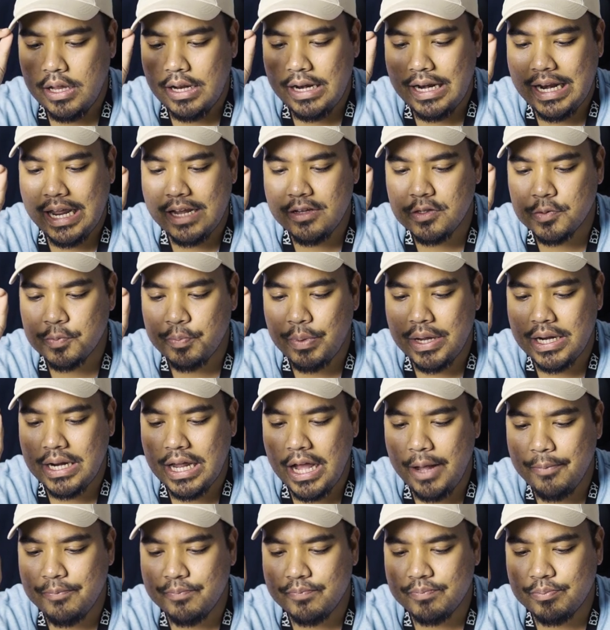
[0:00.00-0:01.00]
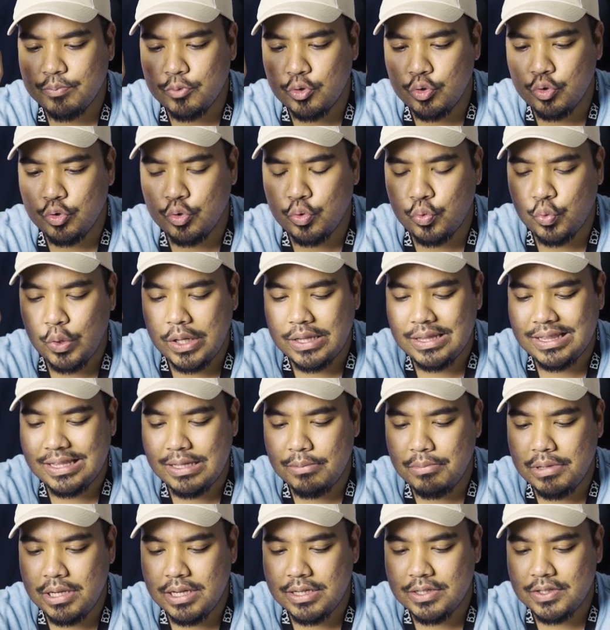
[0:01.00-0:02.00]
Lifespan up to
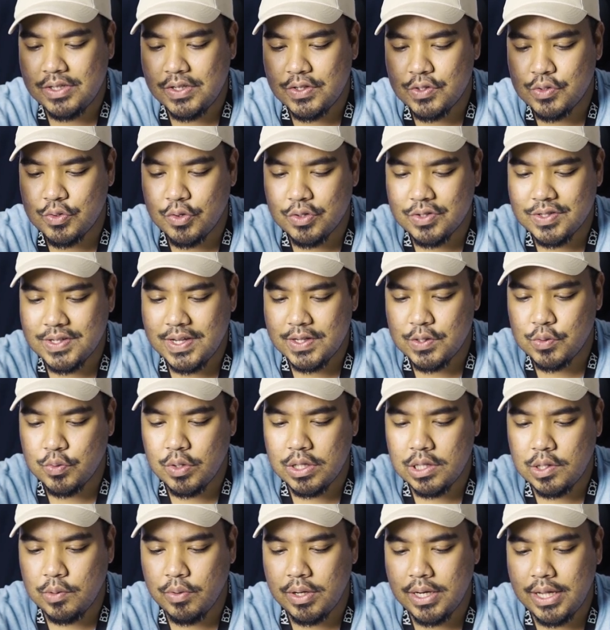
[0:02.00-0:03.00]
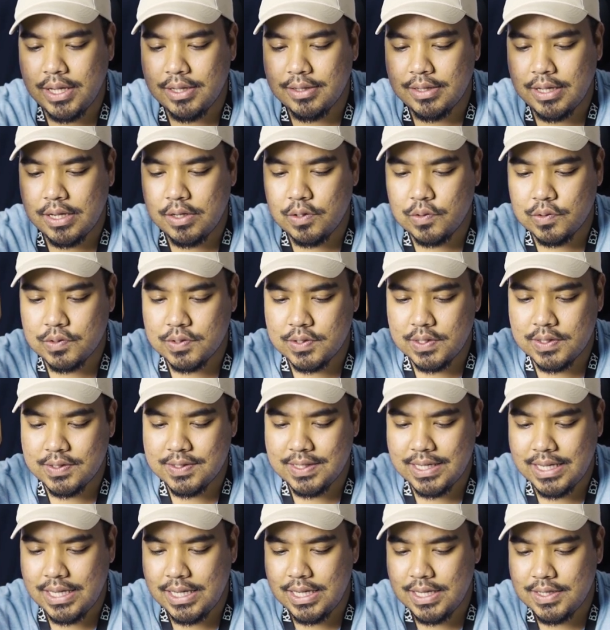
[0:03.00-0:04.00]
20 million keystrokes. Nice. 21
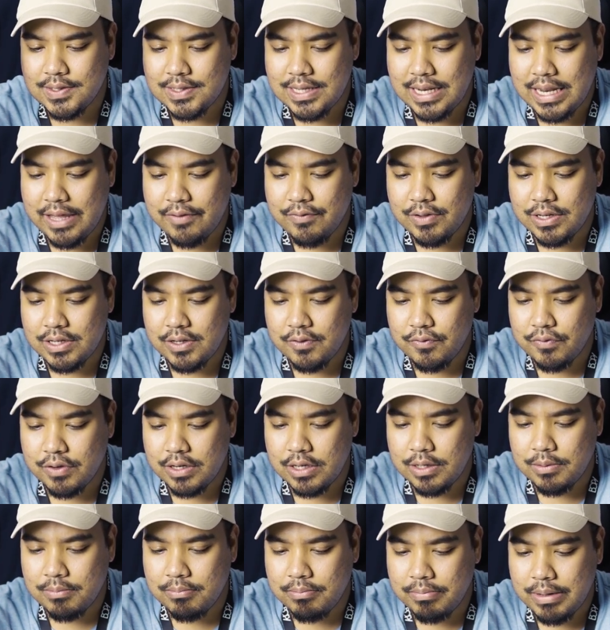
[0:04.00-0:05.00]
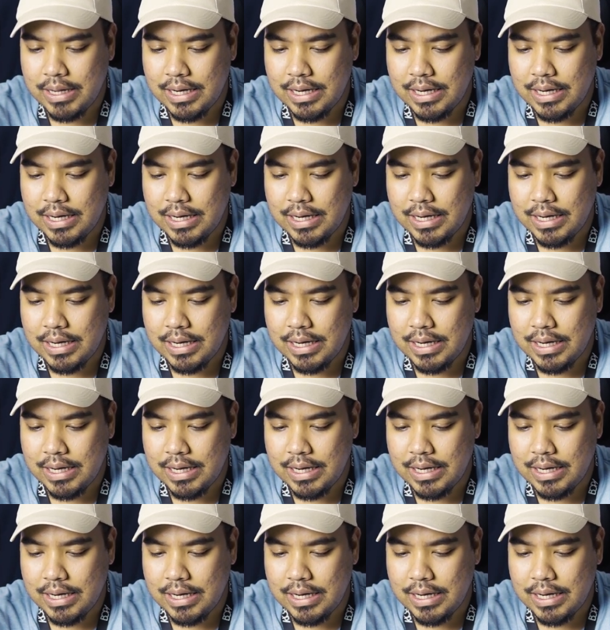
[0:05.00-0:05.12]
anti-ghosting keys, 11 different